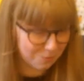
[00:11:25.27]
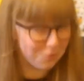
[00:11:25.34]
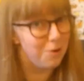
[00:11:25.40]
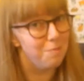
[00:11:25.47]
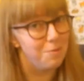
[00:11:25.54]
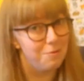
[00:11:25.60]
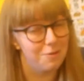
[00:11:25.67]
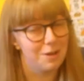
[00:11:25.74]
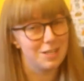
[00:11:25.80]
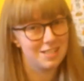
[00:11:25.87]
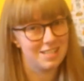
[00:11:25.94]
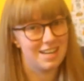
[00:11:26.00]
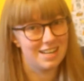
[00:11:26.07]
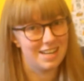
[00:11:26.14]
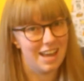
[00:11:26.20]
from the first
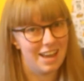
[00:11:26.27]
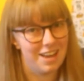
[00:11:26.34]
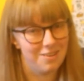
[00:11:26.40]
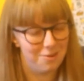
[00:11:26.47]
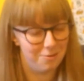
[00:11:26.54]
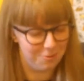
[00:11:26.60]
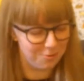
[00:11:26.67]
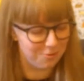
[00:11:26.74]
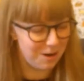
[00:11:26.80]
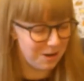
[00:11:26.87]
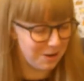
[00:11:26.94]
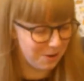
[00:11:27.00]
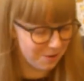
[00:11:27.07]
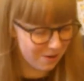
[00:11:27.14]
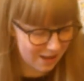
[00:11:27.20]
Saturday of the
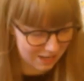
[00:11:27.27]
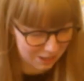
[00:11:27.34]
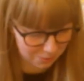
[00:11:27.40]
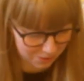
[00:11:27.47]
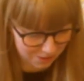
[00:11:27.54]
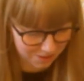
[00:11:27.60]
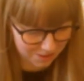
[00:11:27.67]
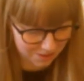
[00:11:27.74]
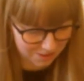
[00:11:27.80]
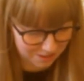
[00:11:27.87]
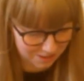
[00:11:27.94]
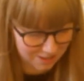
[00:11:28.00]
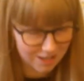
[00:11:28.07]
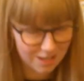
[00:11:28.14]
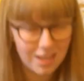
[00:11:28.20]
run, and it
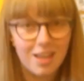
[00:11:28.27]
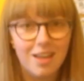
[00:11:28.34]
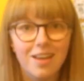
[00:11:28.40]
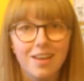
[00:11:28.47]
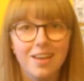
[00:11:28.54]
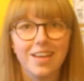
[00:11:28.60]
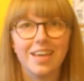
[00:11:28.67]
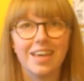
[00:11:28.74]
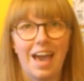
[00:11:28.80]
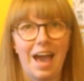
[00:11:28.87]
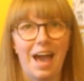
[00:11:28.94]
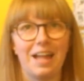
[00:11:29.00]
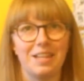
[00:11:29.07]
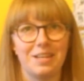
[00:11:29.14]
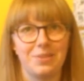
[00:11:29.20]
was
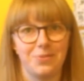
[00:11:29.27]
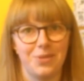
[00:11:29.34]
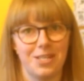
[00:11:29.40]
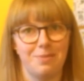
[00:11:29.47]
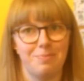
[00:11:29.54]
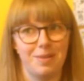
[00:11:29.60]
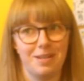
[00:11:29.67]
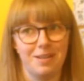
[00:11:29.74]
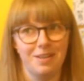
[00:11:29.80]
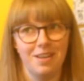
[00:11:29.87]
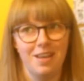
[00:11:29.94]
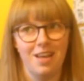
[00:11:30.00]
Careless Whisper.